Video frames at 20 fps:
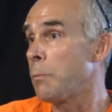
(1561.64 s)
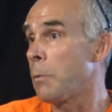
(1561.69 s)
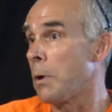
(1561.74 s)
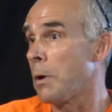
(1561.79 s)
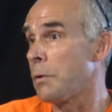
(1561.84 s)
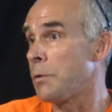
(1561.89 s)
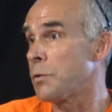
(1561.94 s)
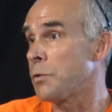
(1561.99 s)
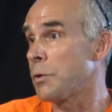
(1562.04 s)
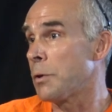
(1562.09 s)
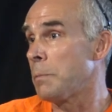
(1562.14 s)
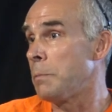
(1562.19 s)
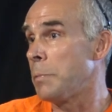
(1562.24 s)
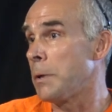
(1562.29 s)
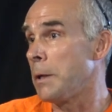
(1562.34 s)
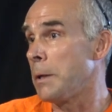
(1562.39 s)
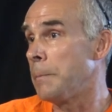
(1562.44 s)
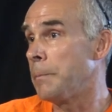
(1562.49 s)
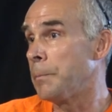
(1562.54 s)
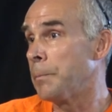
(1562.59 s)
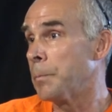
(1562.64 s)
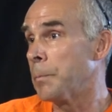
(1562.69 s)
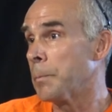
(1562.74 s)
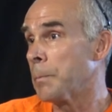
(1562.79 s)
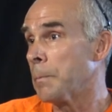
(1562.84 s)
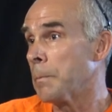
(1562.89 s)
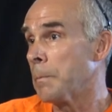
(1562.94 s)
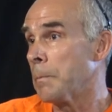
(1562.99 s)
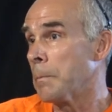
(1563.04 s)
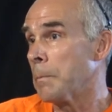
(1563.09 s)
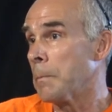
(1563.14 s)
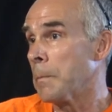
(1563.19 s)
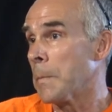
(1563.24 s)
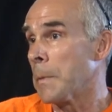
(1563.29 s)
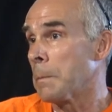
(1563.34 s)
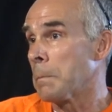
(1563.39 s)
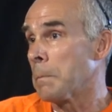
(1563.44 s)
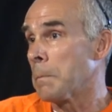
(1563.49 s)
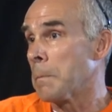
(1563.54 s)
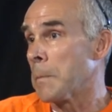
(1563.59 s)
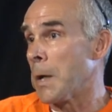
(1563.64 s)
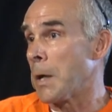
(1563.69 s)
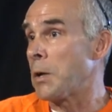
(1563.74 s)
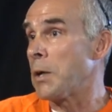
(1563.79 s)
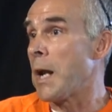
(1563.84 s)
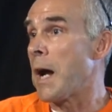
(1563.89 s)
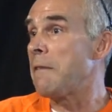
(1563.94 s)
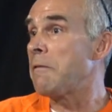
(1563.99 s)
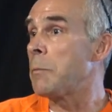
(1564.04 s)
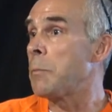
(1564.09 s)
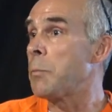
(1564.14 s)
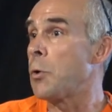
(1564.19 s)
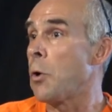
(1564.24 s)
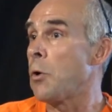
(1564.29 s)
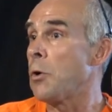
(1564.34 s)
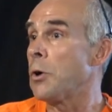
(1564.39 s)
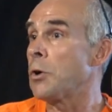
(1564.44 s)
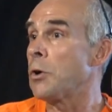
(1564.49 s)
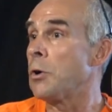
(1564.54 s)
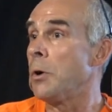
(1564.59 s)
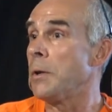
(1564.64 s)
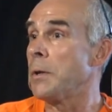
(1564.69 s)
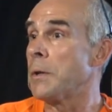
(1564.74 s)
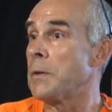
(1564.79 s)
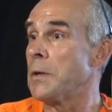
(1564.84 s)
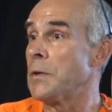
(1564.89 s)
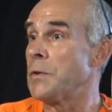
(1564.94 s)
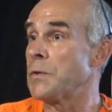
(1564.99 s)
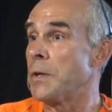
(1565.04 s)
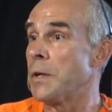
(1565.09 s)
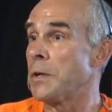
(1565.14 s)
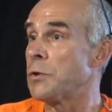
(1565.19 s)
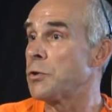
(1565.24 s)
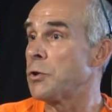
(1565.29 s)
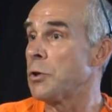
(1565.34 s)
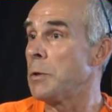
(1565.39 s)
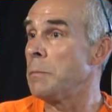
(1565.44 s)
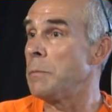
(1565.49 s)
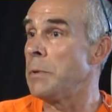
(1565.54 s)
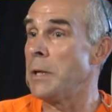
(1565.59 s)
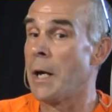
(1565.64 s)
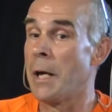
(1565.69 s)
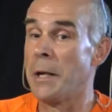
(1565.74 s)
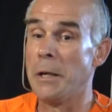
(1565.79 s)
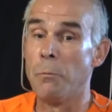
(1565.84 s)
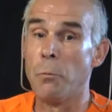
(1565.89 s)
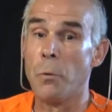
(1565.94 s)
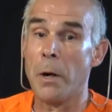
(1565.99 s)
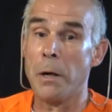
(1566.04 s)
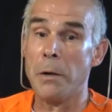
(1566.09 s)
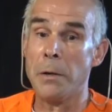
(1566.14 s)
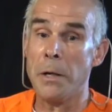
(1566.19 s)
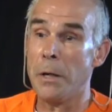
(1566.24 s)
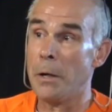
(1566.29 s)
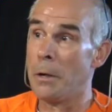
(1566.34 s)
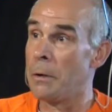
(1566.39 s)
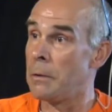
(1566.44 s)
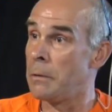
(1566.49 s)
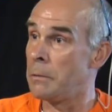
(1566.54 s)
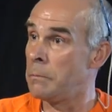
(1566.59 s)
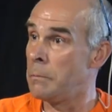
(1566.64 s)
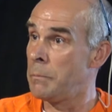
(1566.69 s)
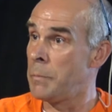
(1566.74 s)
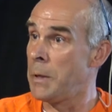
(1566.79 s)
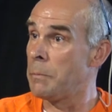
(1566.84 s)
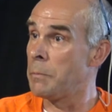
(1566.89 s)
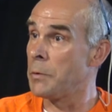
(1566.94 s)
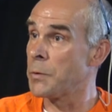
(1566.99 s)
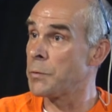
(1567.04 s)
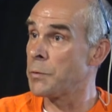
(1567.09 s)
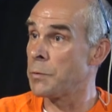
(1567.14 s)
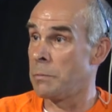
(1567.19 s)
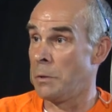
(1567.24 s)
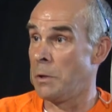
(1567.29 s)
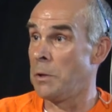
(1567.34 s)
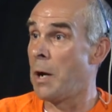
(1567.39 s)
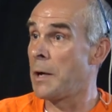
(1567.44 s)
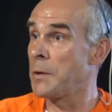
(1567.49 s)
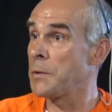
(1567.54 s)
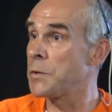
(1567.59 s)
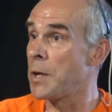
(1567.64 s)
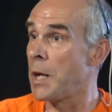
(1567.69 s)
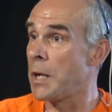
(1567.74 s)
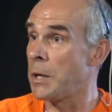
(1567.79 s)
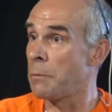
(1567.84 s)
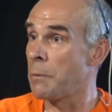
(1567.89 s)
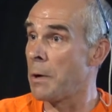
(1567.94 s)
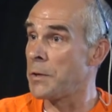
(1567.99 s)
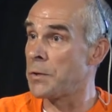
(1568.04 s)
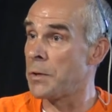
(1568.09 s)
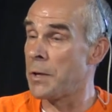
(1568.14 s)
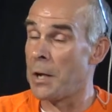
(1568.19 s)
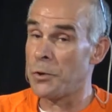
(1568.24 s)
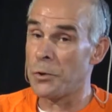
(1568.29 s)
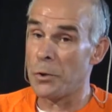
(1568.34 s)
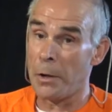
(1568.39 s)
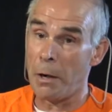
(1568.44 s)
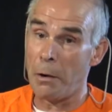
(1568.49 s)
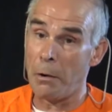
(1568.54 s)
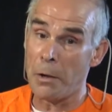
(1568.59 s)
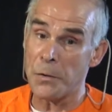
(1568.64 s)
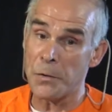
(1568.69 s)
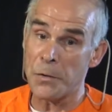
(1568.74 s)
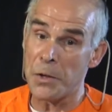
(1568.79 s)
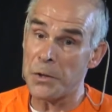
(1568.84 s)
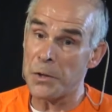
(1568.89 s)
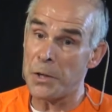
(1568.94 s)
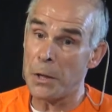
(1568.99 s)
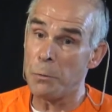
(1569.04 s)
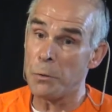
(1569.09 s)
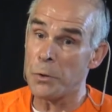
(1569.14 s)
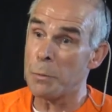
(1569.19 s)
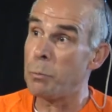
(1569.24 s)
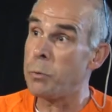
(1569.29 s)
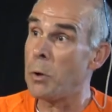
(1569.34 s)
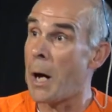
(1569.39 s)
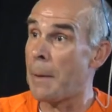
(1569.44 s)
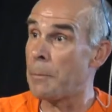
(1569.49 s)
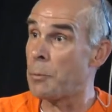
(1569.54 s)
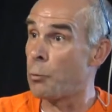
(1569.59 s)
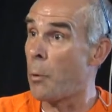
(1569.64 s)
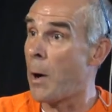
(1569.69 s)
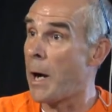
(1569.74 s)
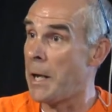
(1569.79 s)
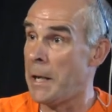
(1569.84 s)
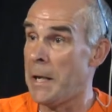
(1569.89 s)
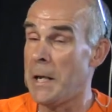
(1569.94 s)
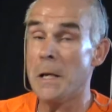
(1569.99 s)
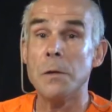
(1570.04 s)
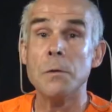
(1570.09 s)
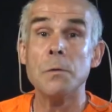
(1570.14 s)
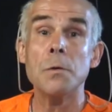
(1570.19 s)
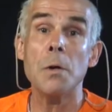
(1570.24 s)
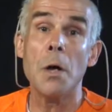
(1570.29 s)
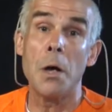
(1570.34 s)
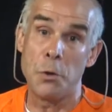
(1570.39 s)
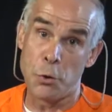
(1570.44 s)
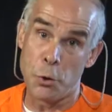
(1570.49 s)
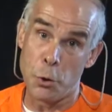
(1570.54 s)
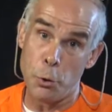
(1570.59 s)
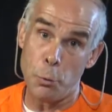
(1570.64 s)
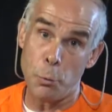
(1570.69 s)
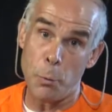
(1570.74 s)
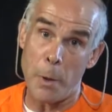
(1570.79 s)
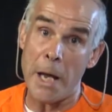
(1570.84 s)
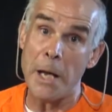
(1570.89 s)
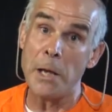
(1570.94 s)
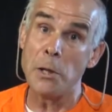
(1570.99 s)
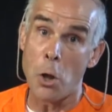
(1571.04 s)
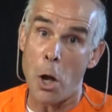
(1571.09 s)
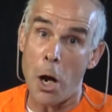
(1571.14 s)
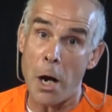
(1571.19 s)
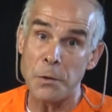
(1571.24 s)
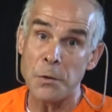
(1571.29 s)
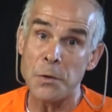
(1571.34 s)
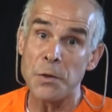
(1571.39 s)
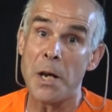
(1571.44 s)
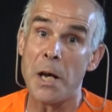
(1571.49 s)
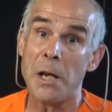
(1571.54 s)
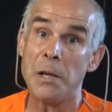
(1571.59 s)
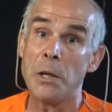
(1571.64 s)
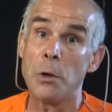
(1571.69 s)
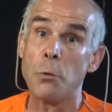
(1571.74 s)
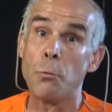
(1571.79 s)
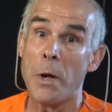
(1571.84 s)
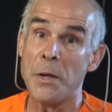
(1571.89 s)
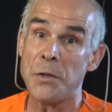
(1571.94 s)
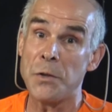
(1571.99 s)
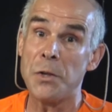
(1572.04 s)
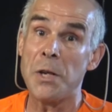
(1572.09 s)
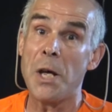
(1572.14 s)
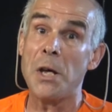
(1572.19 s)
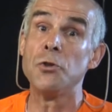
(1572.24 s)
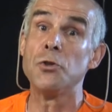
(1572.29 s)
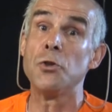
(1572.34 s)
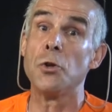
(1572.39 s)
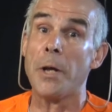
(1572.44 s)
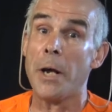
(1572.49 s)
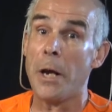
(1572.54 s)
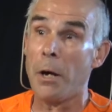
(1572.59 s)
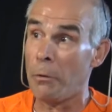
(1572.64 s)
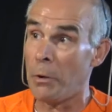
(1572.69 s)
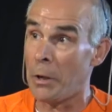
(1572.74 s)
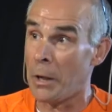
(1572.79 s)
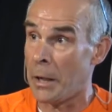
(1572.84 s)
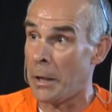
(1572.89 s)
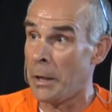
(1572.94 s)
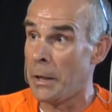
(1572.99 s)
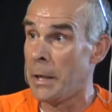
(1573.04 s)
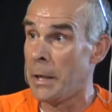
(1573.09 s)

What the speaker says: where it should be. They could have a protocol that these things shouldn't be anywhere near people's long-standing residential areas. This thing was plopped right into a long-standing residential area.